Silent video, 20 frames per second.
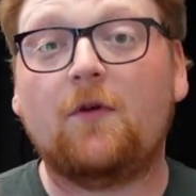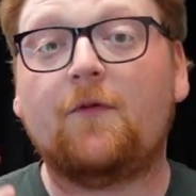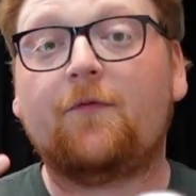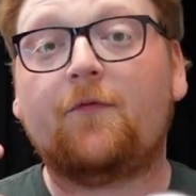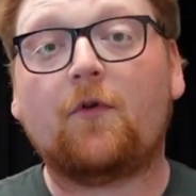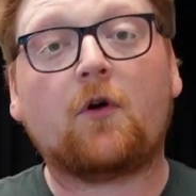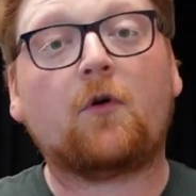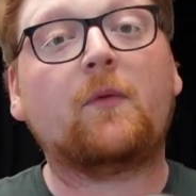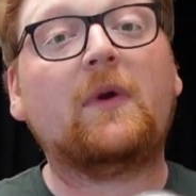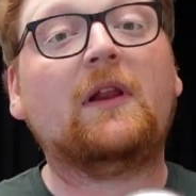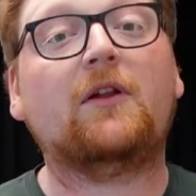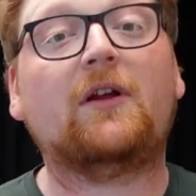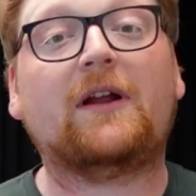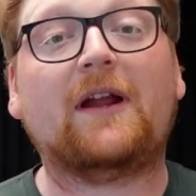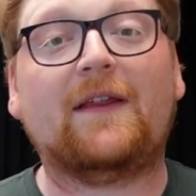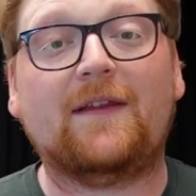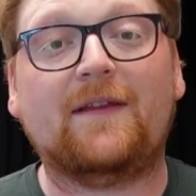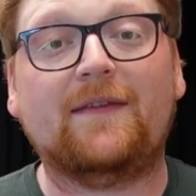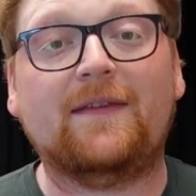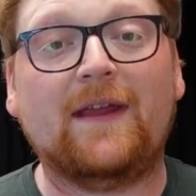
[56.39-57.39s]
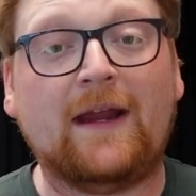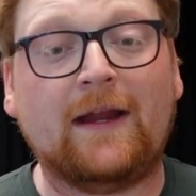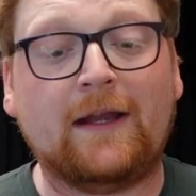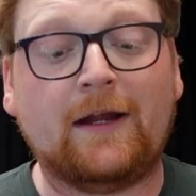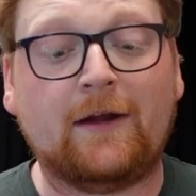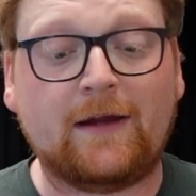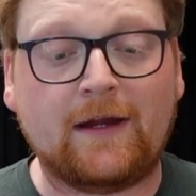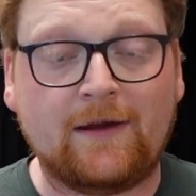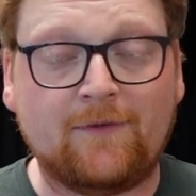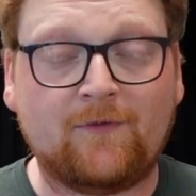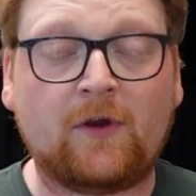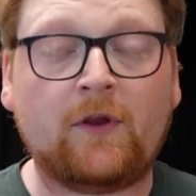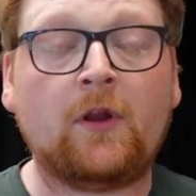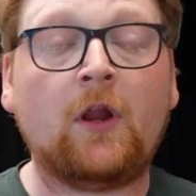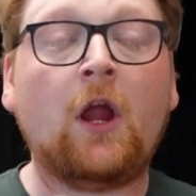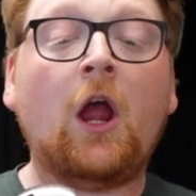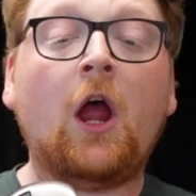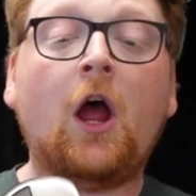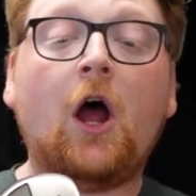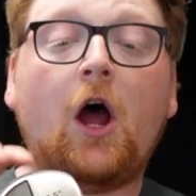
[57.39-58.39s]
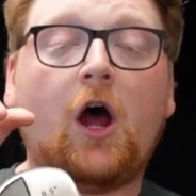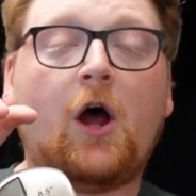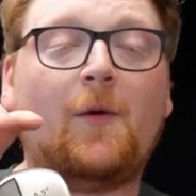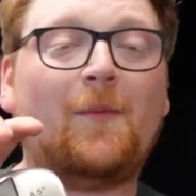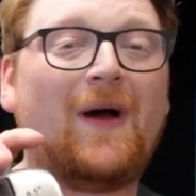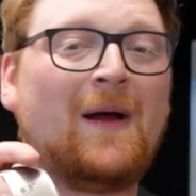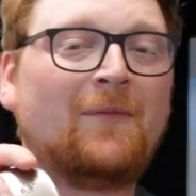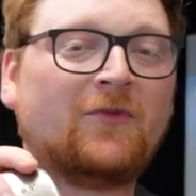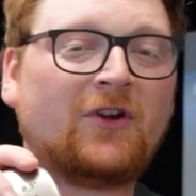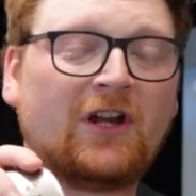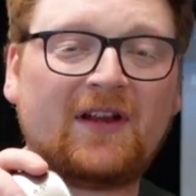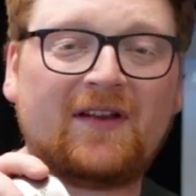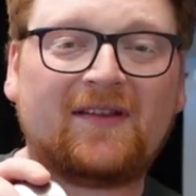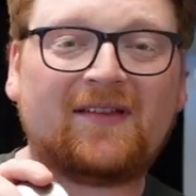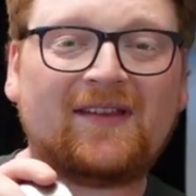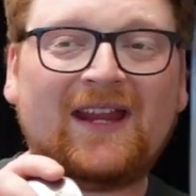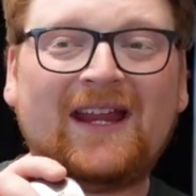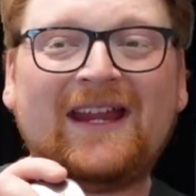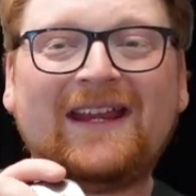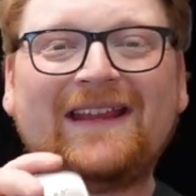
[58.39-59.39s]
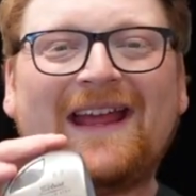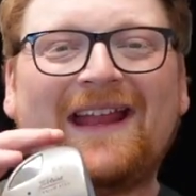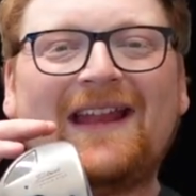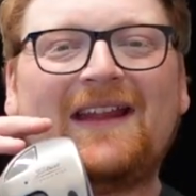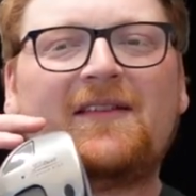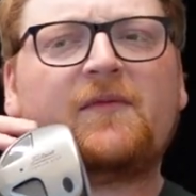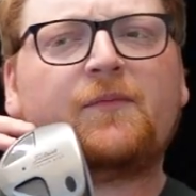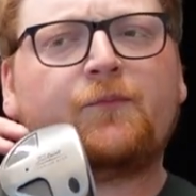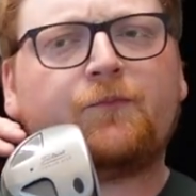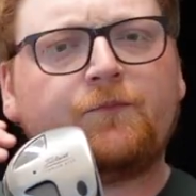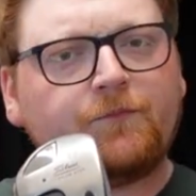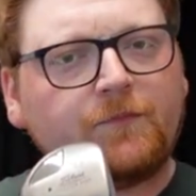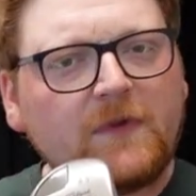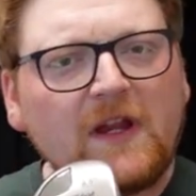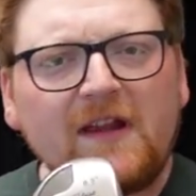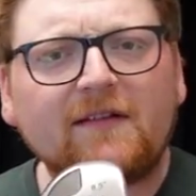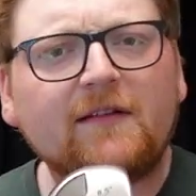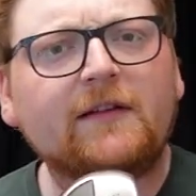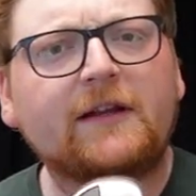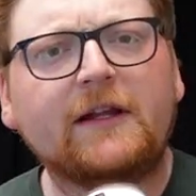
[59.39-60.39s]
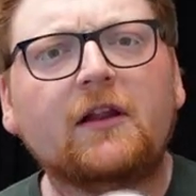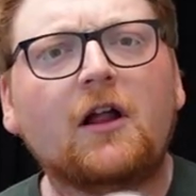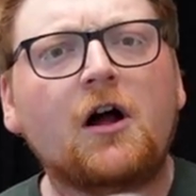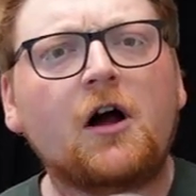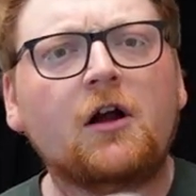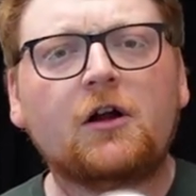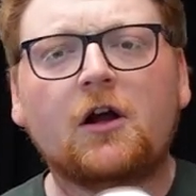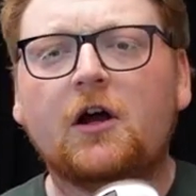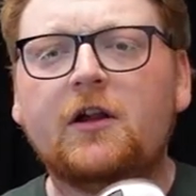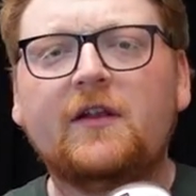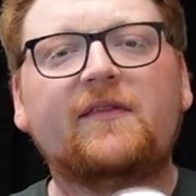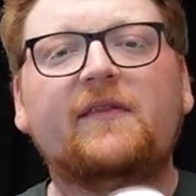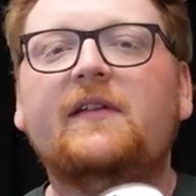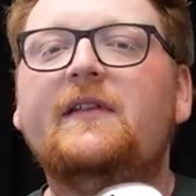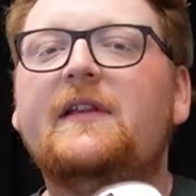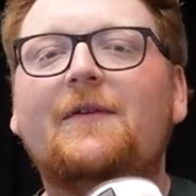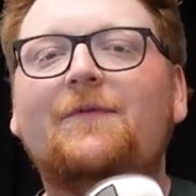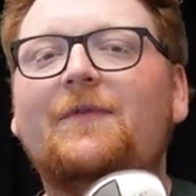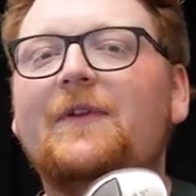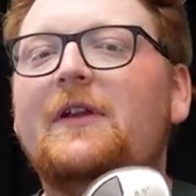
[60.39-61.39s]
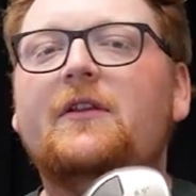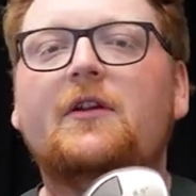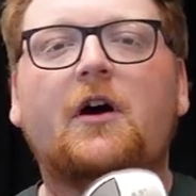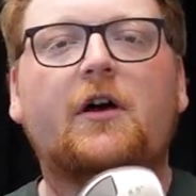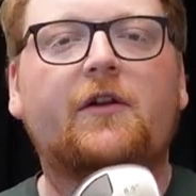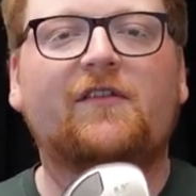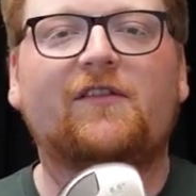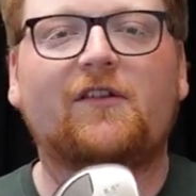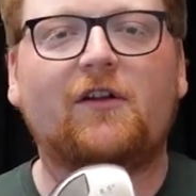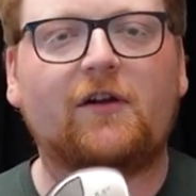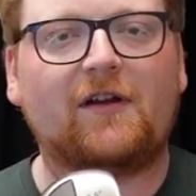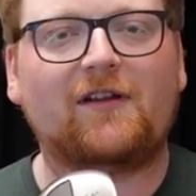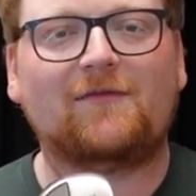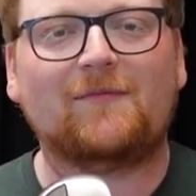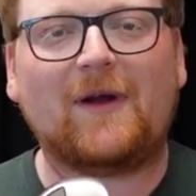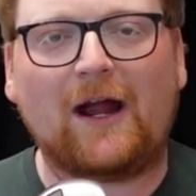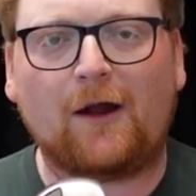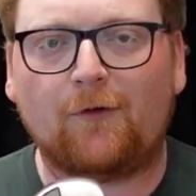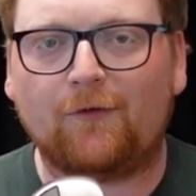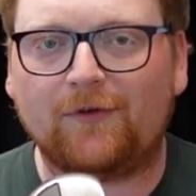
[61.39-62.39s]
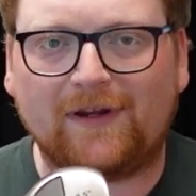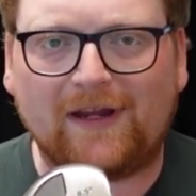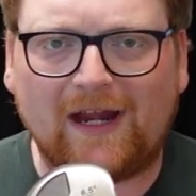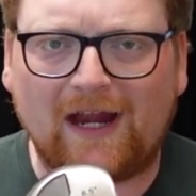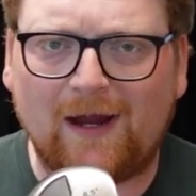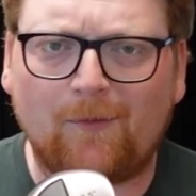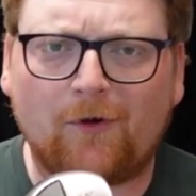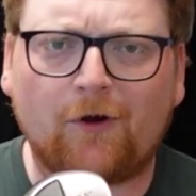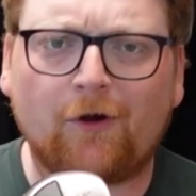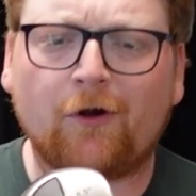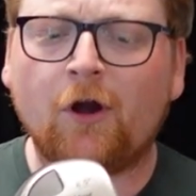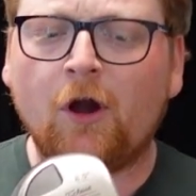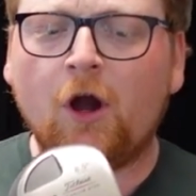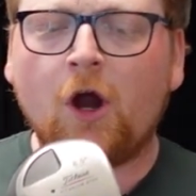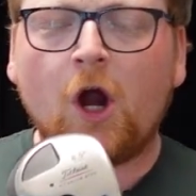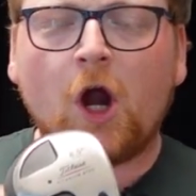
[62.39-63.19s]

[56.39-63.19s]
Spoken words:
before we look at the data even. I'm gonna say that it's decently long, honestly definitely not as long as my own Gamer